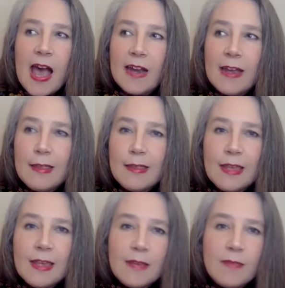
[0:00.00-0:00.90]
And I
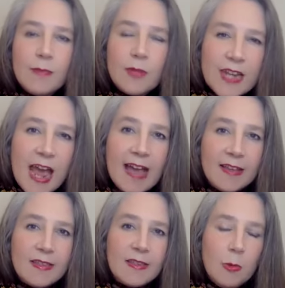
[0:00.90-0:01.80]
think it
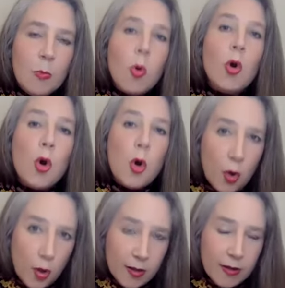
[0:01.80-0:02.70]
protects you
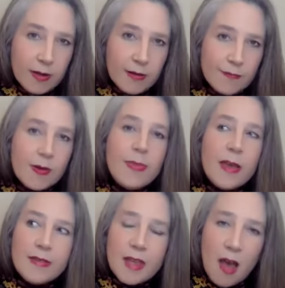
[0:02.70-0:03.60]
more from
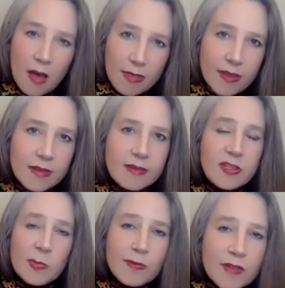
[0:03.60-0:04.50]
those other
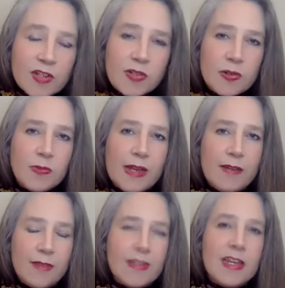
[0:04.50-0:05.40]
superficial
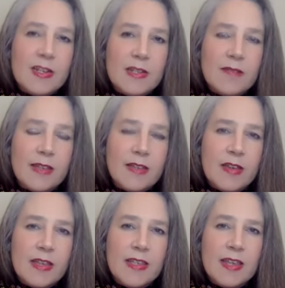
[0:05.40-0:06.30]
manifestations of
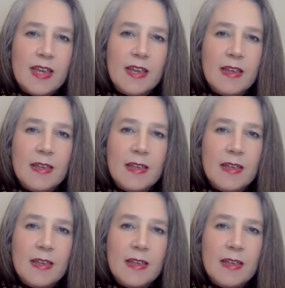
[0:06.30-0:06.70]
anxiety.